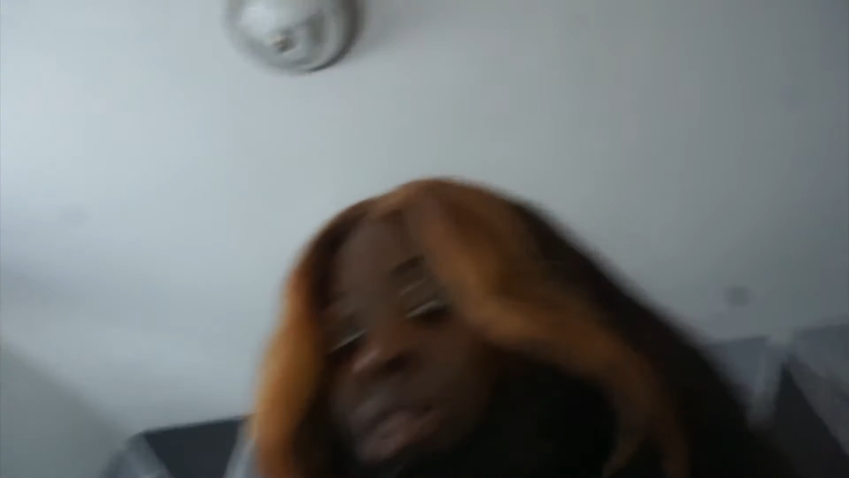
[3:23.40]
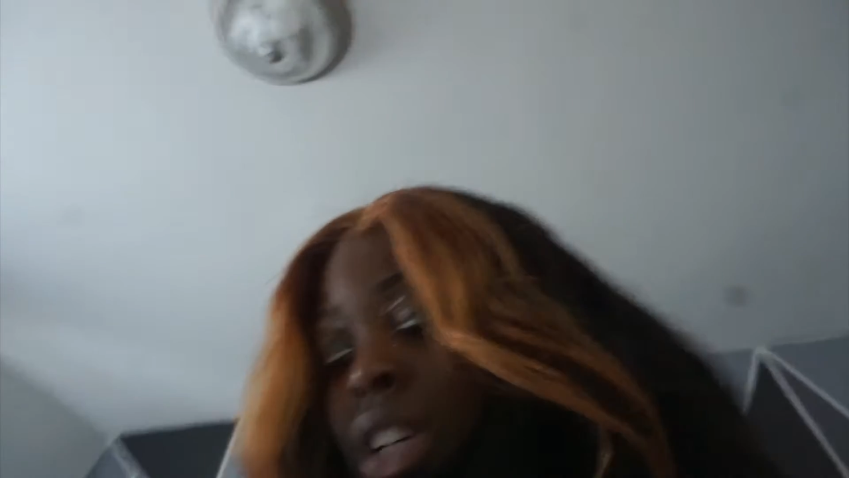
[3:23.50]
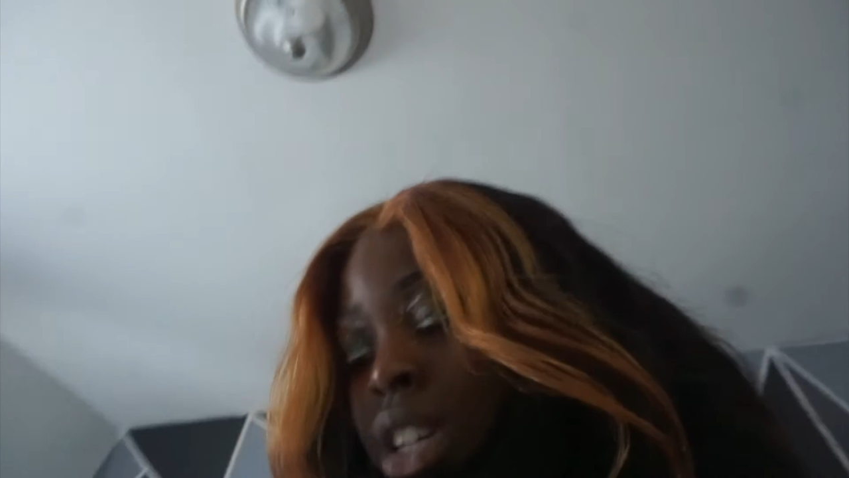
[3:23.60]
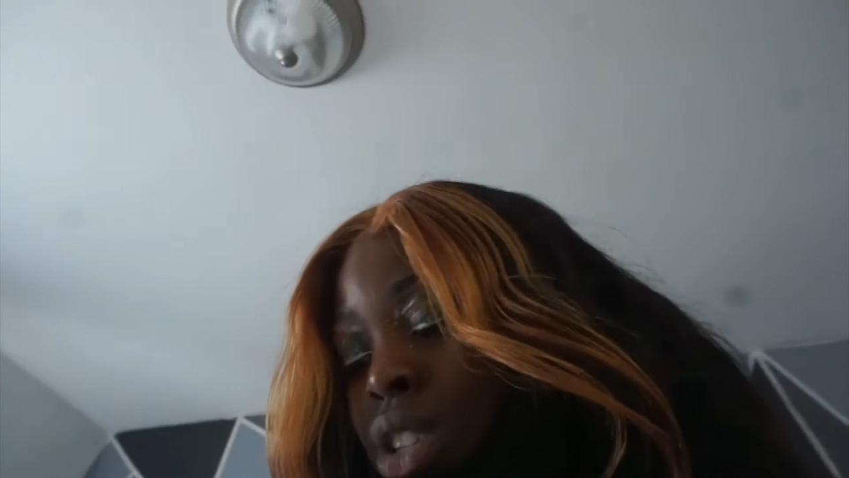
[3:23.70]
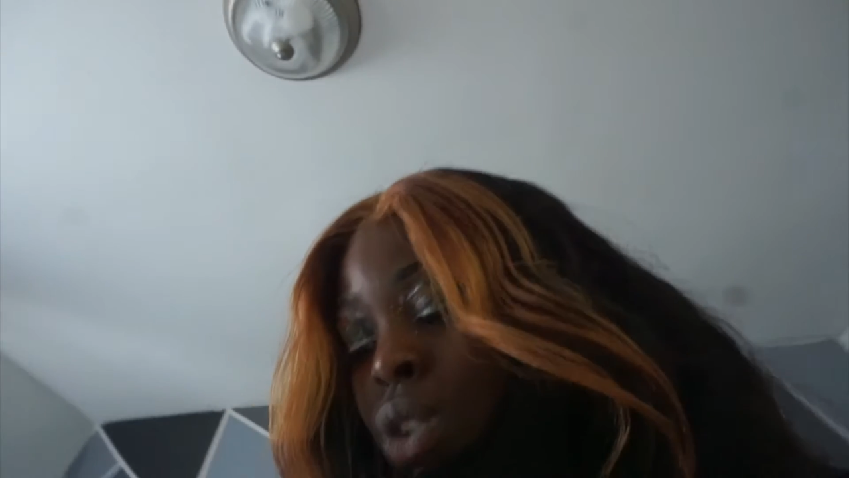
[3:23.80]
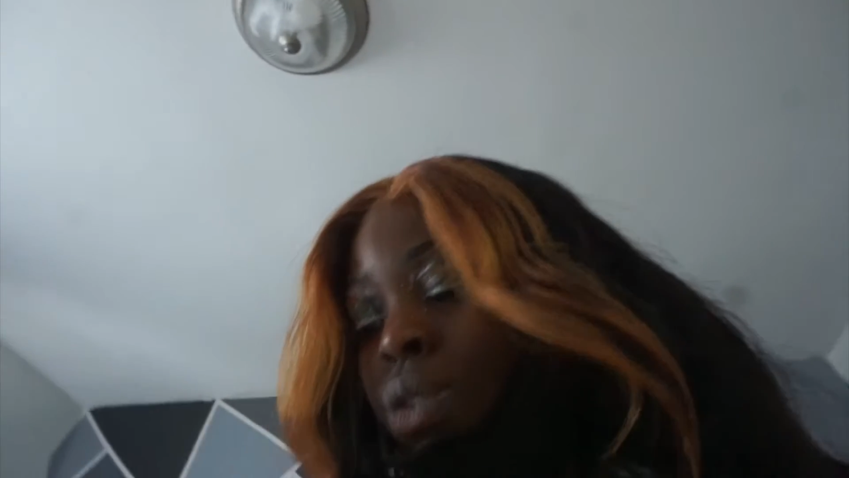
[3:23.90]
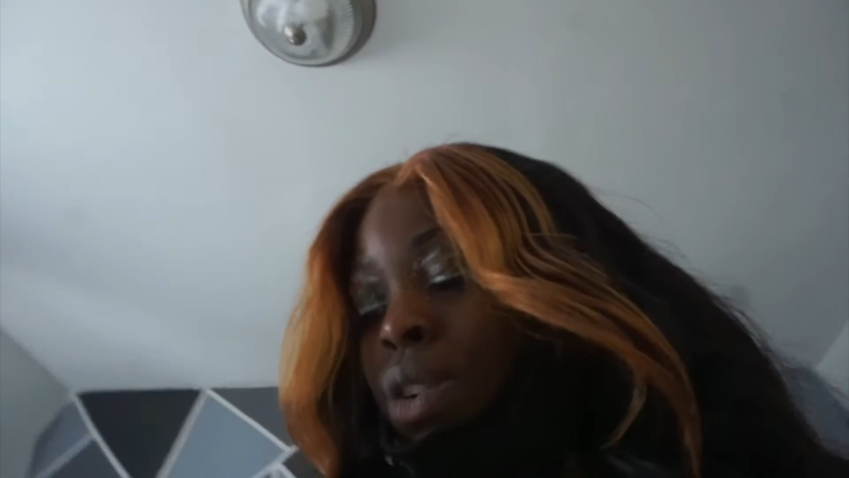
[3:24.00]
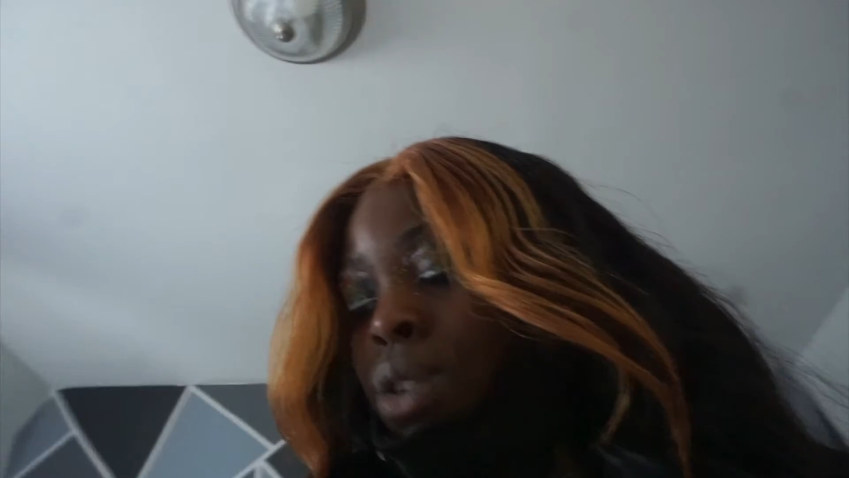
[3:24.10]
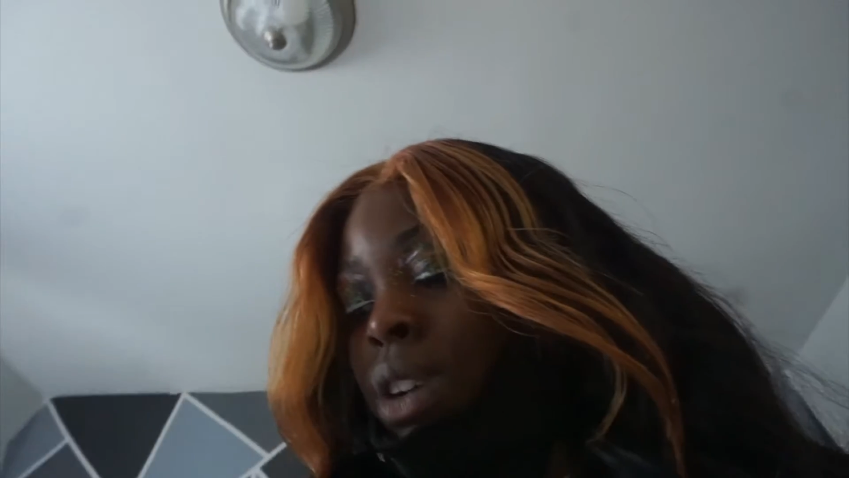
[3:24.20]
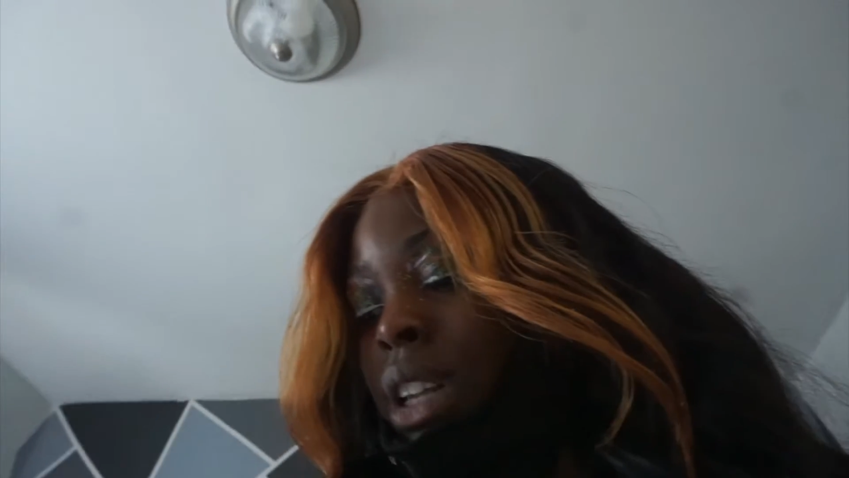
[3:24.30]
footage or
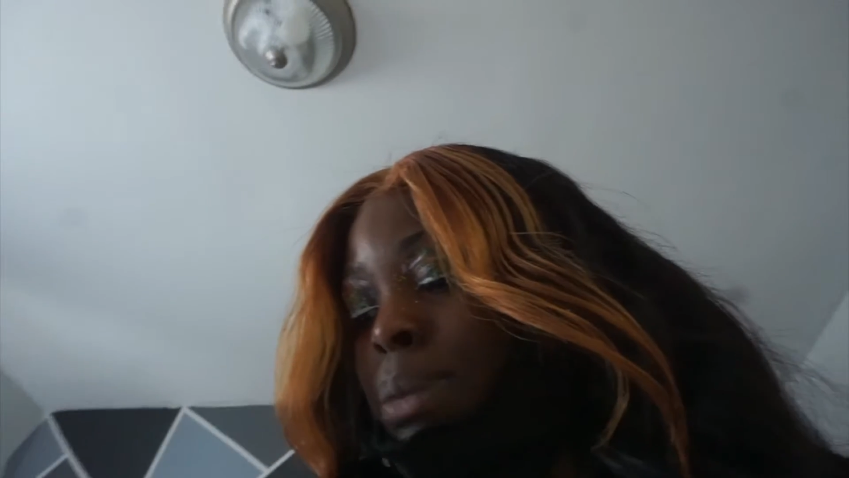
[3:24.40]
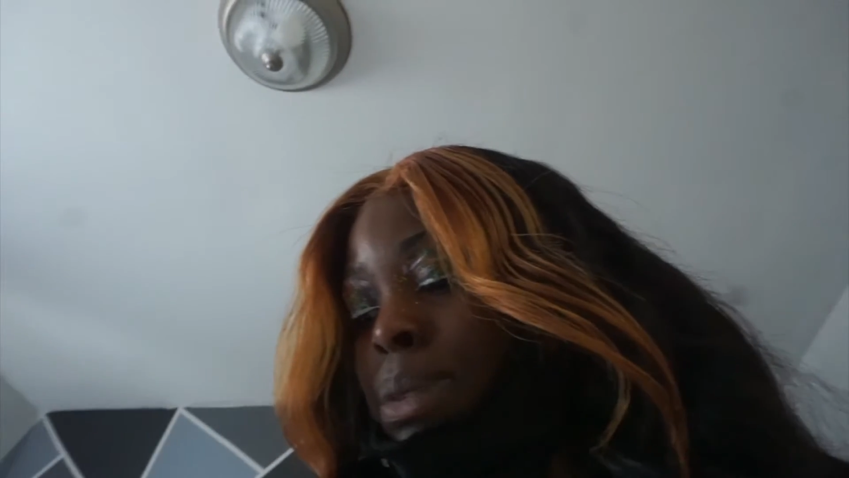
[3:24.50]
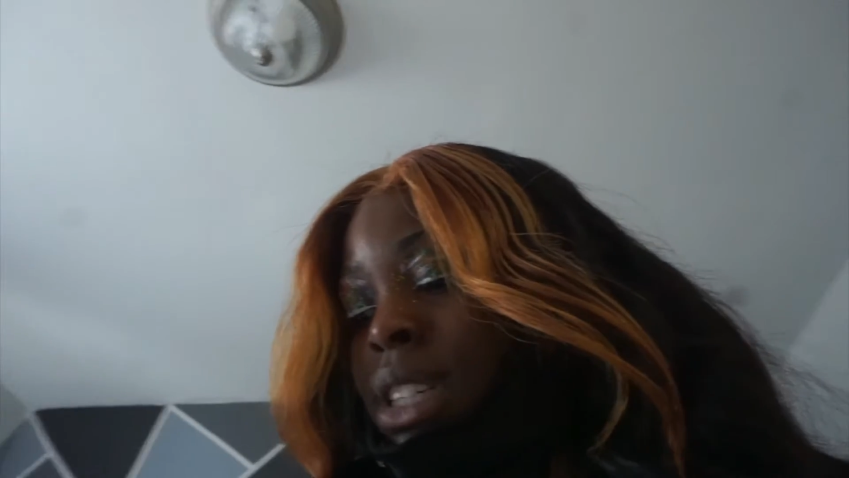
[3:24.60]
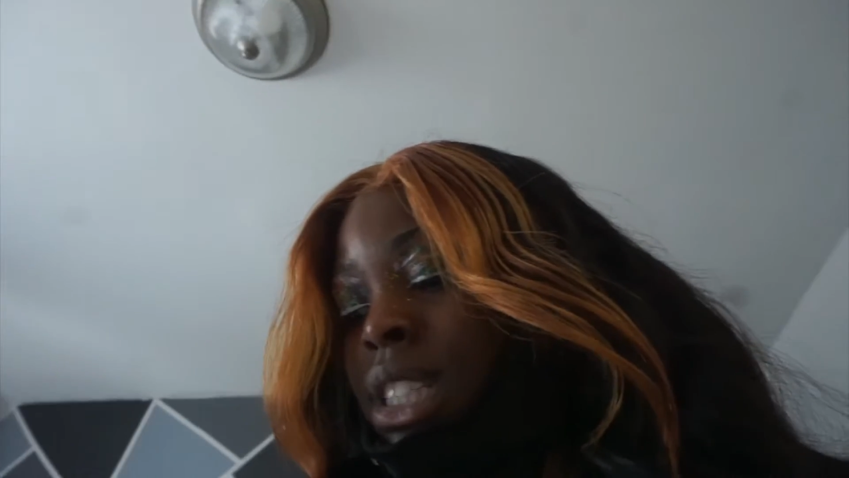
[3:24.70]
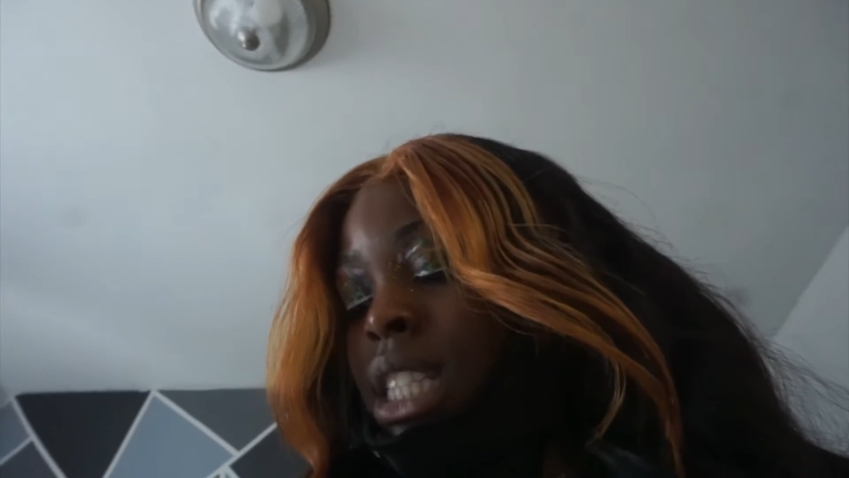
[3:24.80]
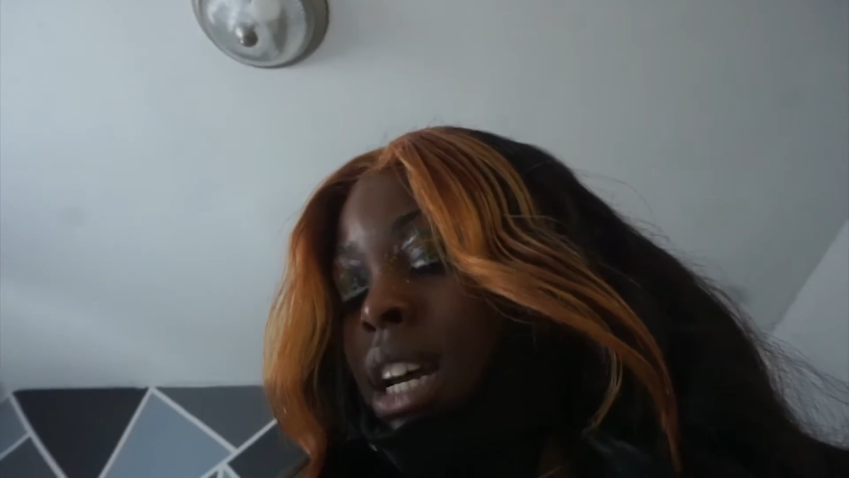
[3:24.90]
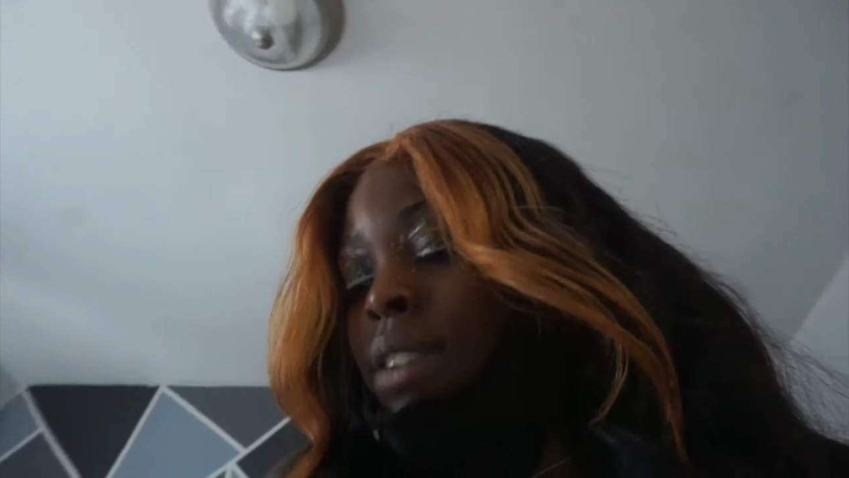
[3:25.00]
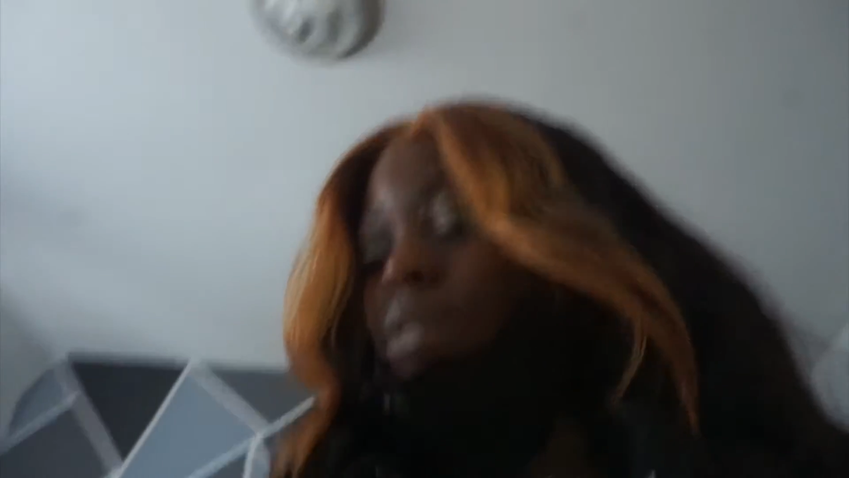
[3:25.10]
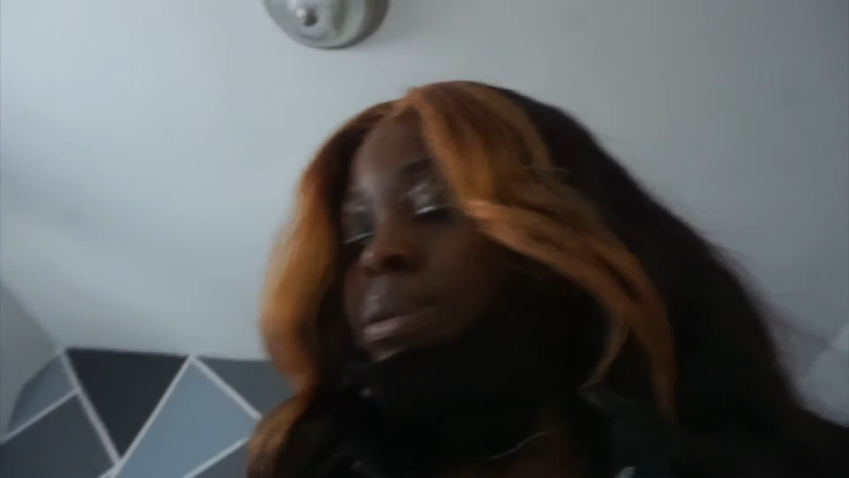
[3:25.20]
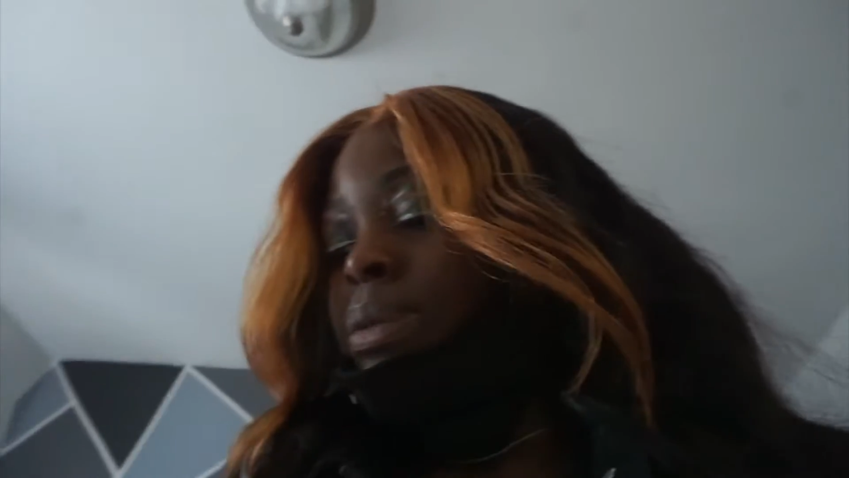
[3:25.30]
phone clips and
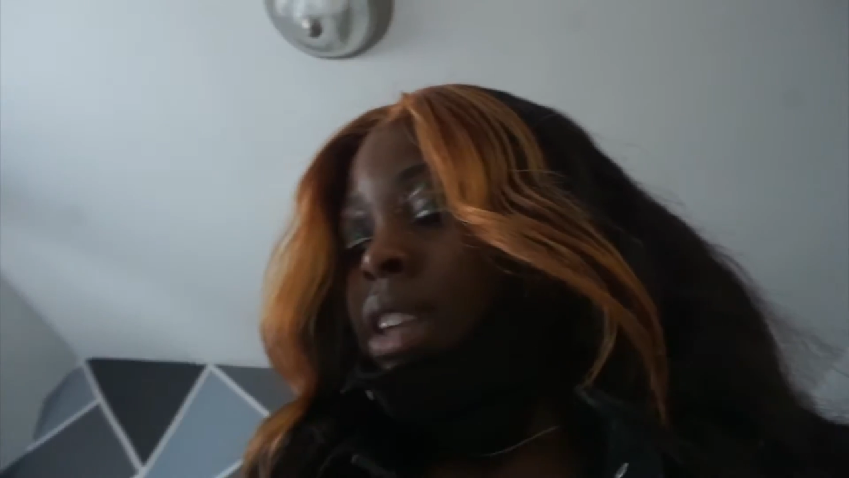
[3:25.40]
stuff.